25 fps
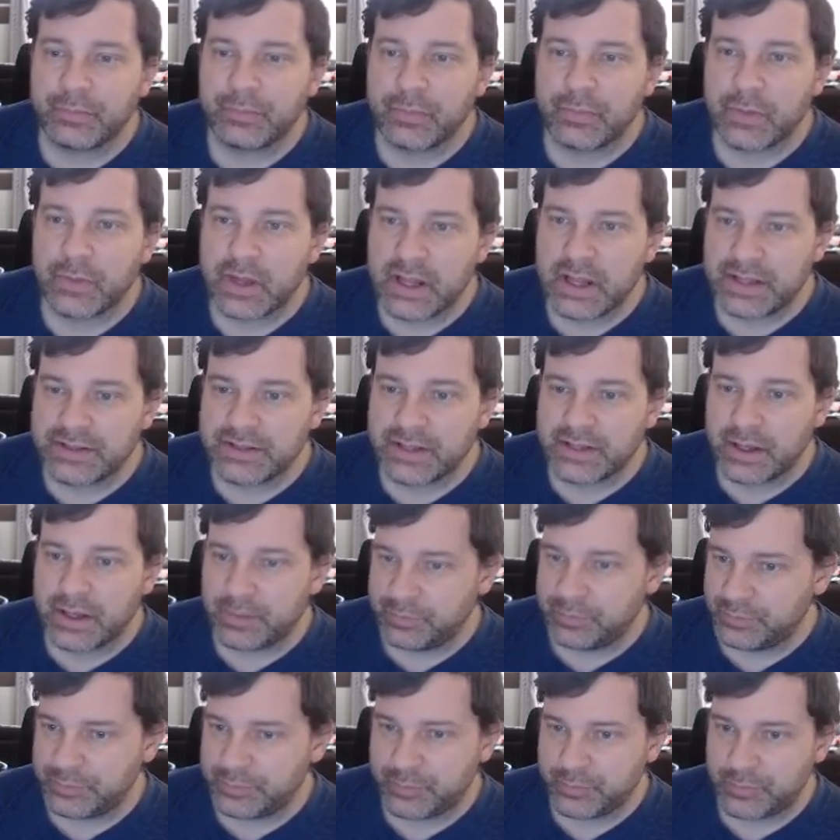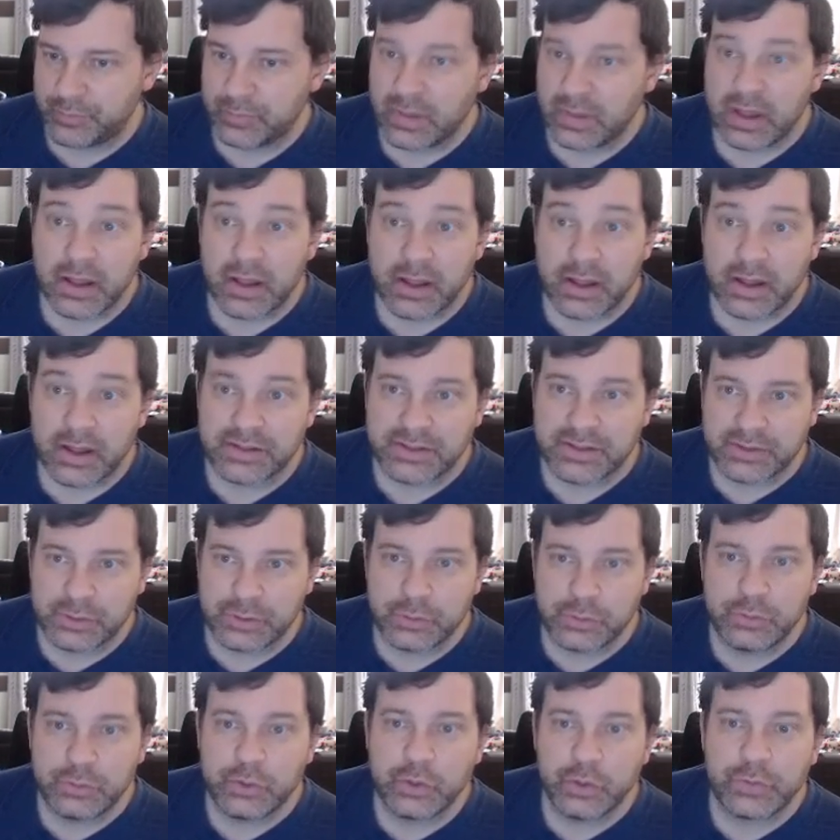It's a
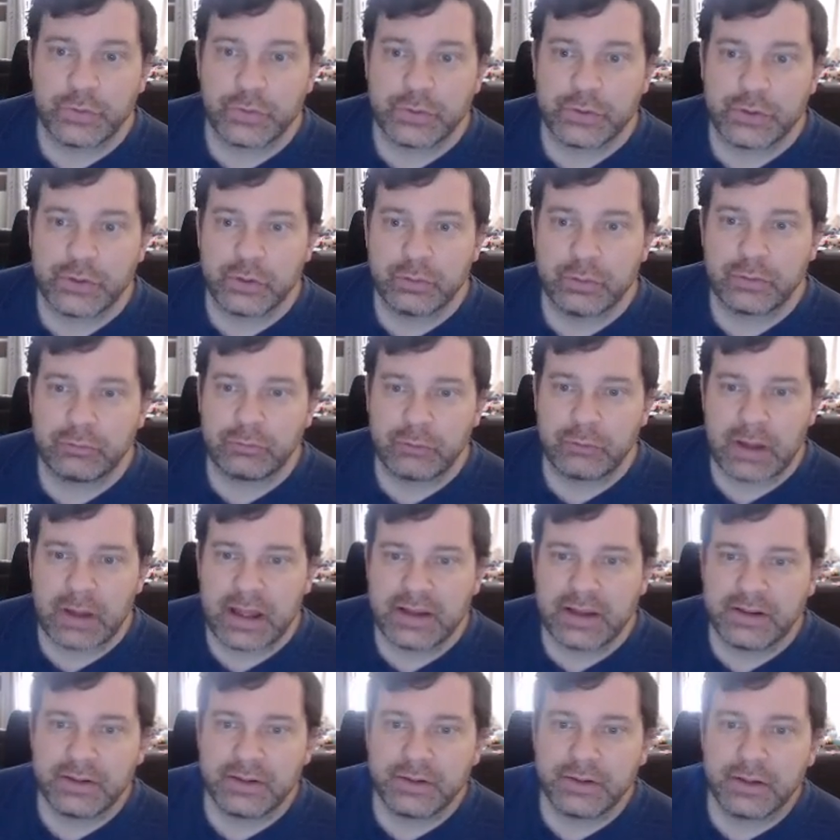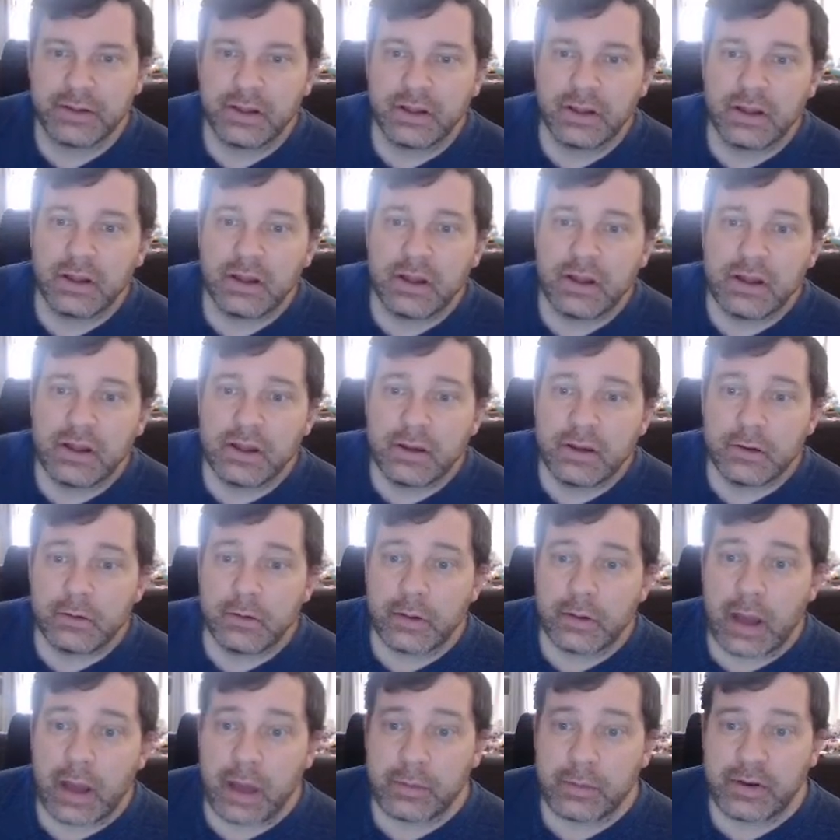2/2 for 2 in red.
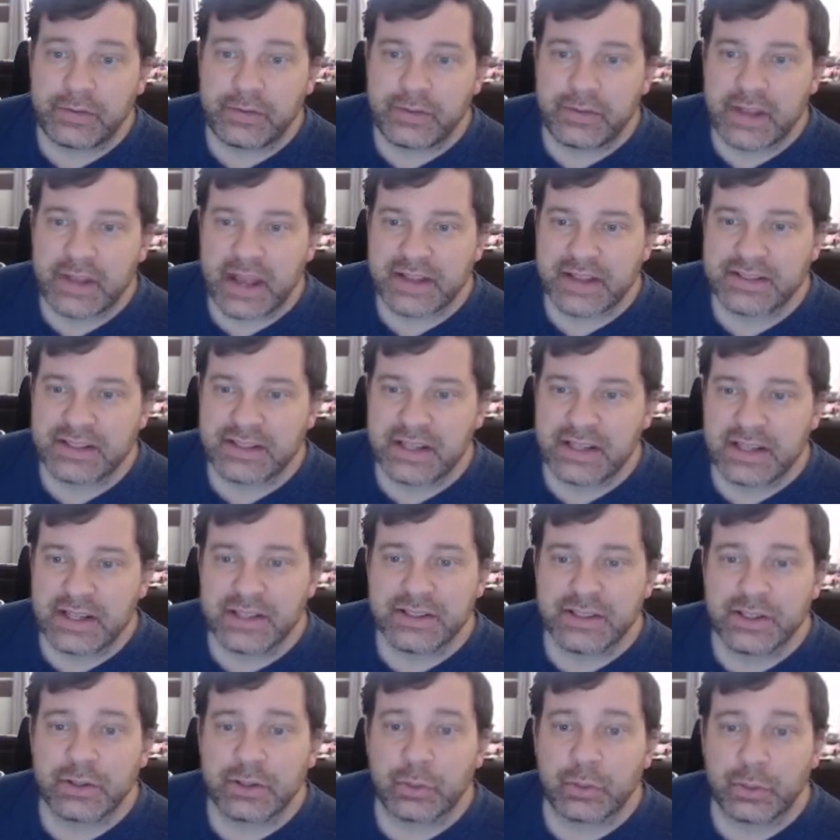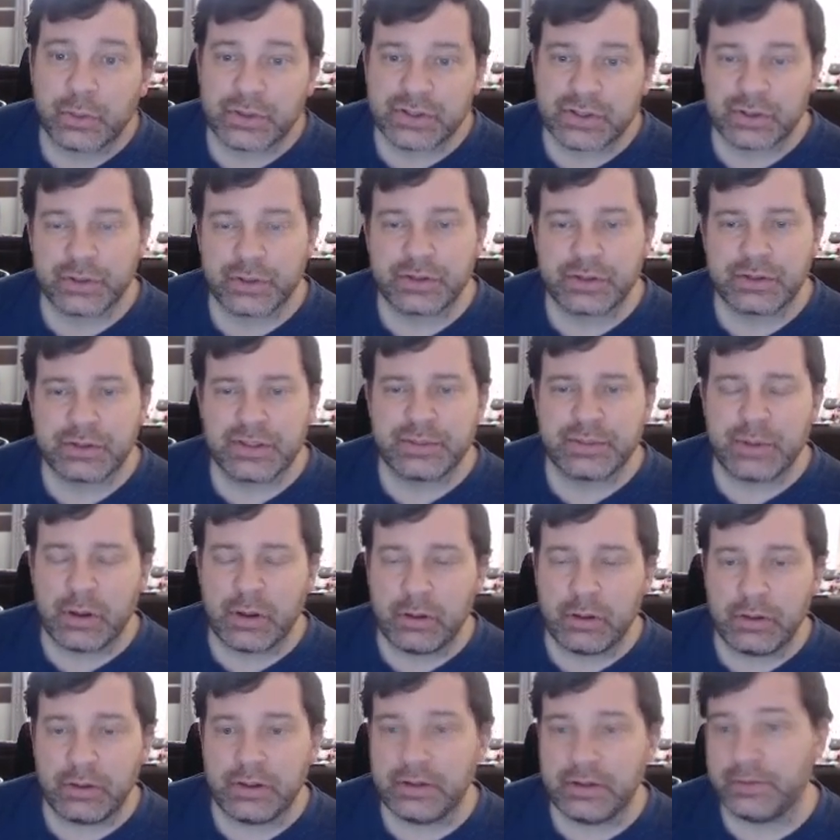Whenever you cast an instant or sorcery spell,
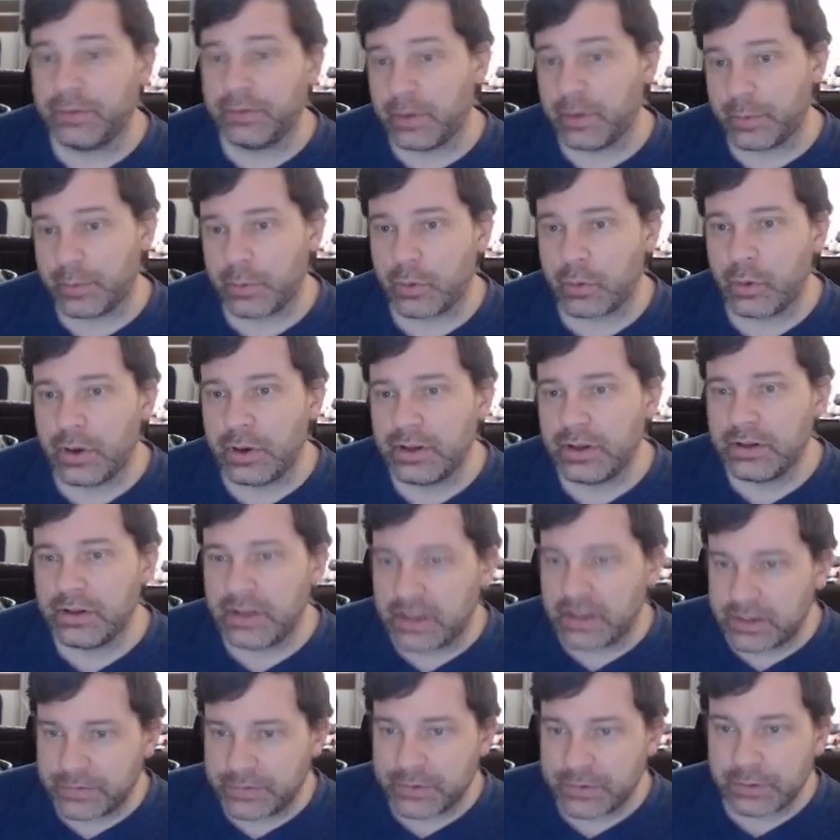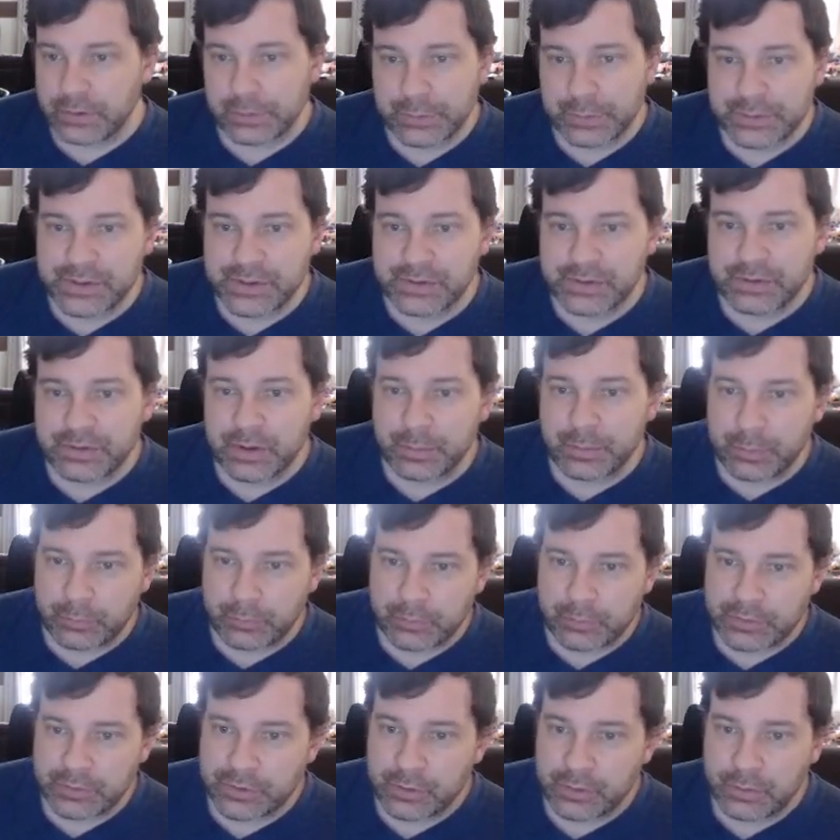you flip a coin, and if you lose the flip,
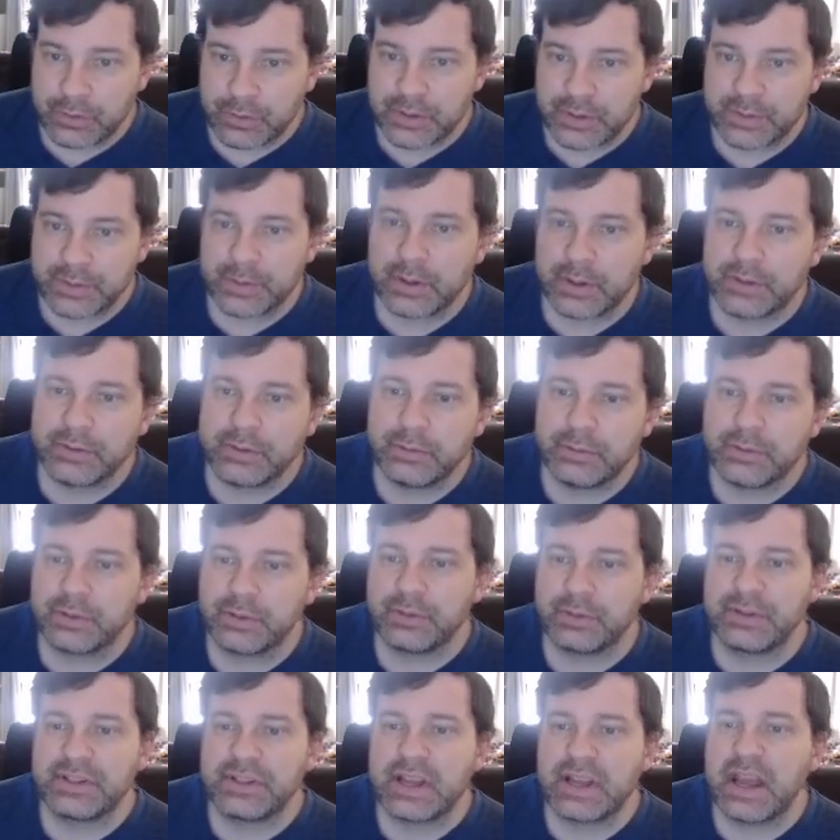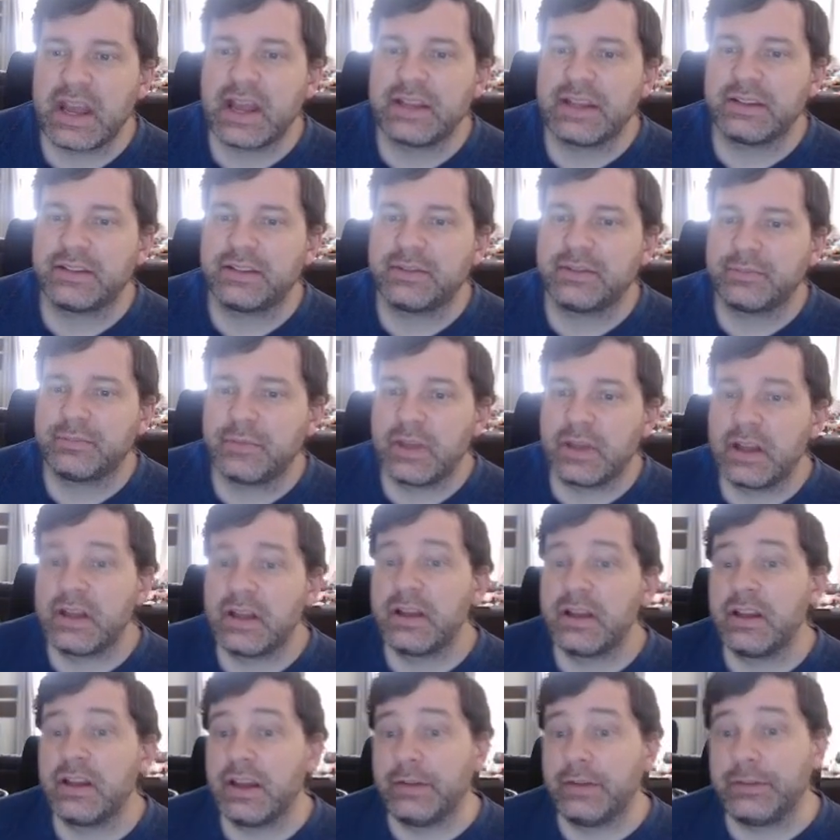return the spell to its owner's hand.
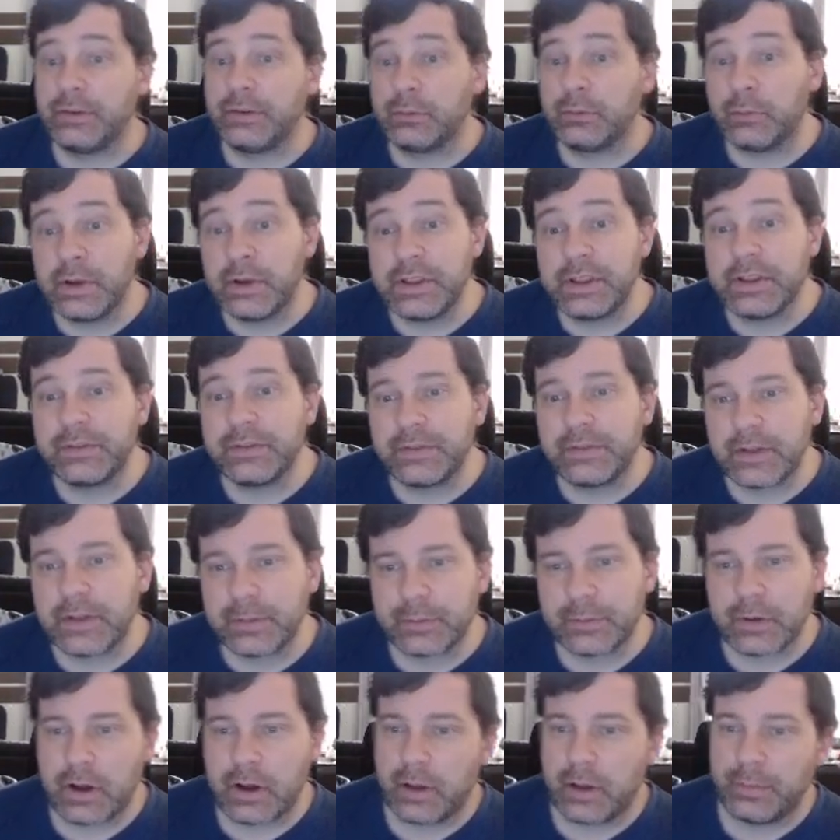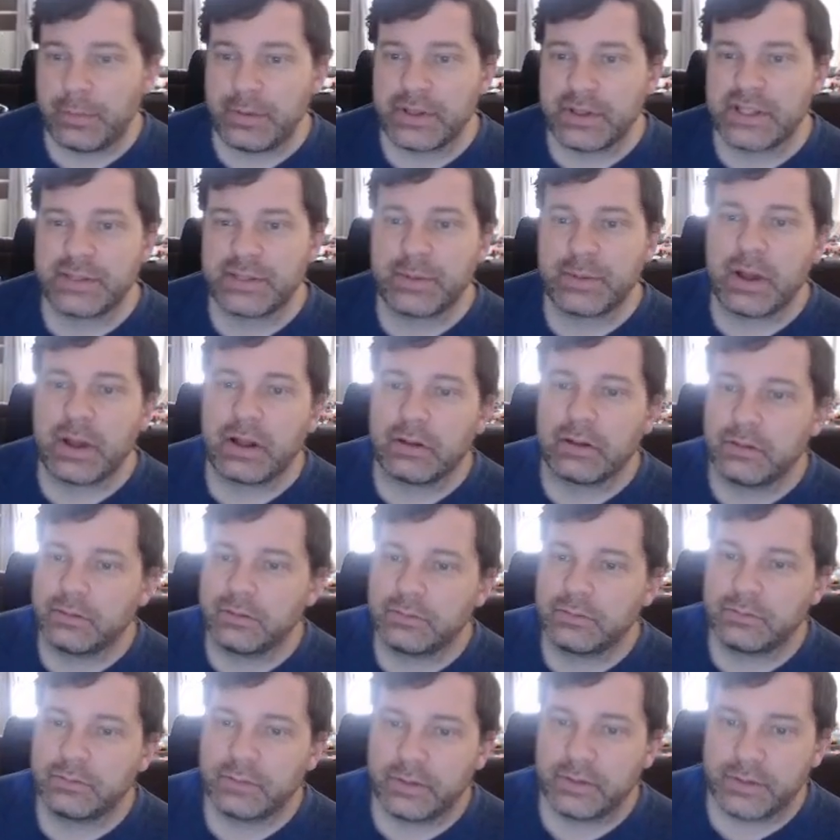If you win the flip, copy the spell.
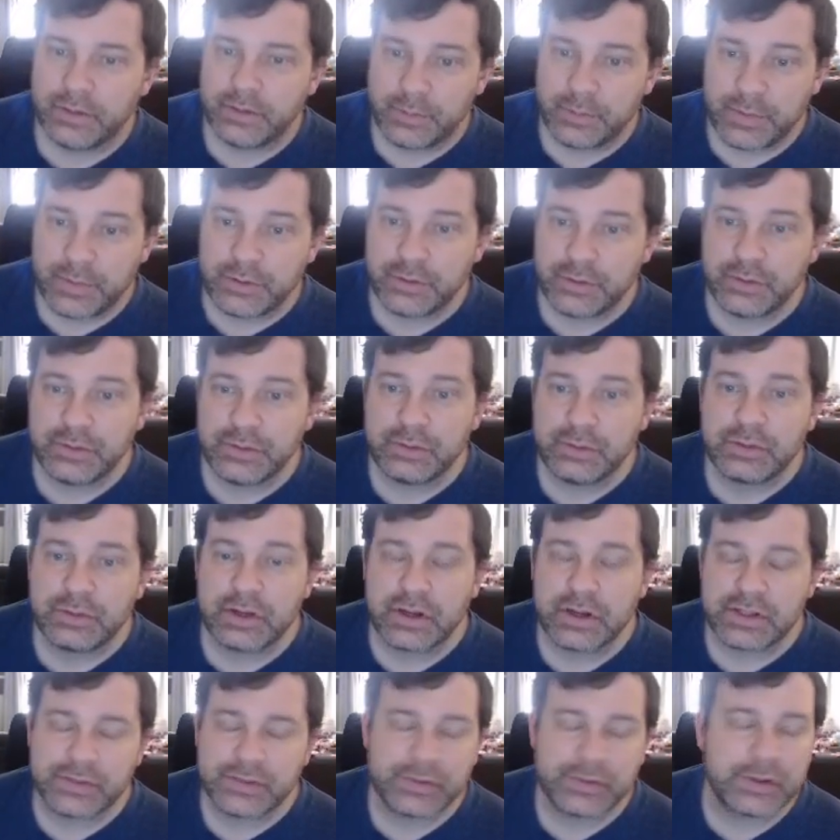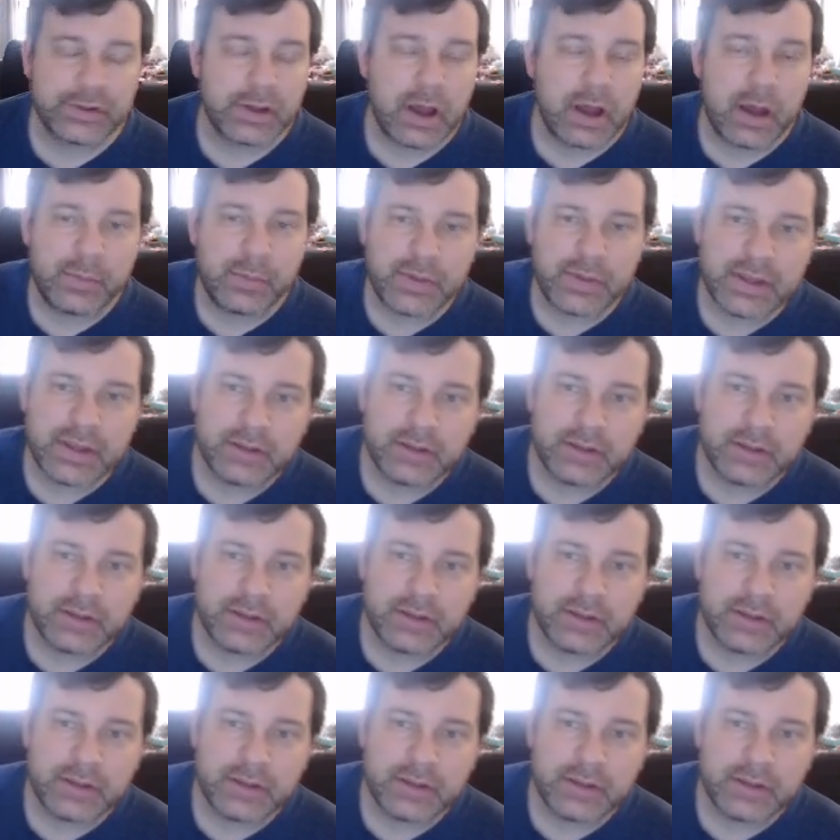You may choose new targets for the copy.